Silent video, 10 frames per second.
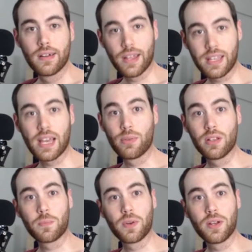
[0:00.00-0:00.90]
I think I would
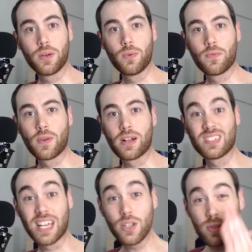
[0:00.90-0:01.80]
look pretty good with
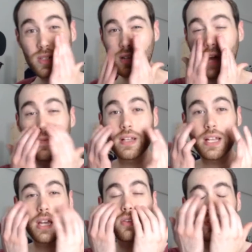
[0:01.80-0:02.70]
freckles. I feel
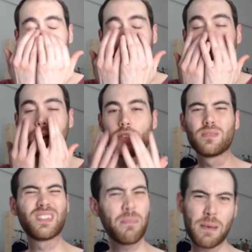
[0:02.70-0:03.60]
like I used to have
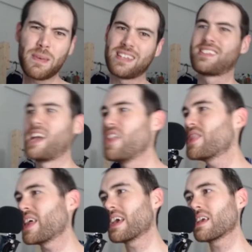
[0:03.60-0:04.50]
freckles. That might be a
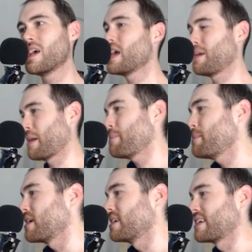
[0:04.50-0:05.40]
sun thing. It might be
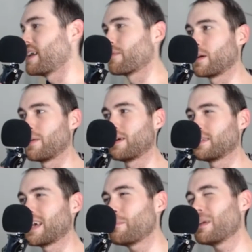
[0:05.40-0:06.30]
because I never go
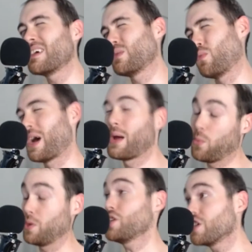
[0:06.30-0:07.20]
outside, because why
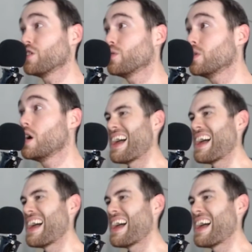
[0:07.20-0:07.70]
would you?